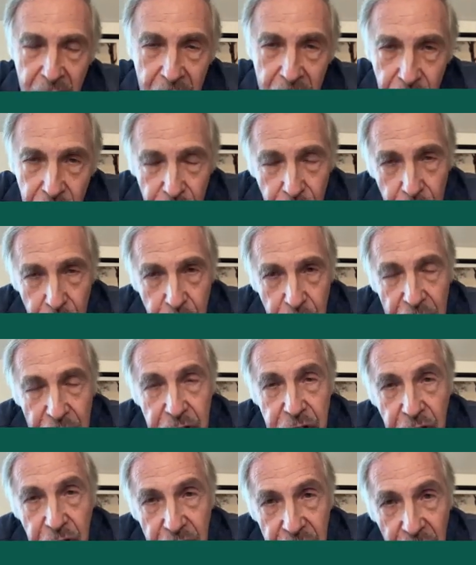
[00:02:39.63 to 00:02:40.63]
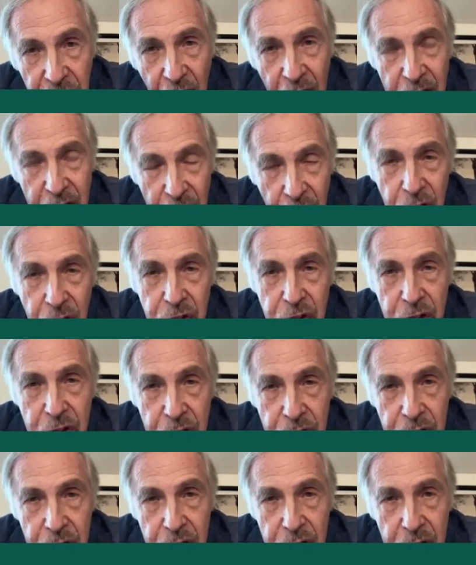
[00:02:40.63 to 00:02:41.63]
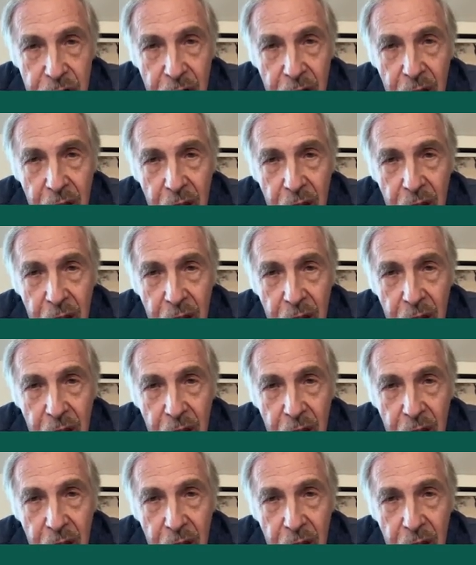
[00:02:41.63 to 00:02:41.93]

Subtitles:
So you're teaching young nurses,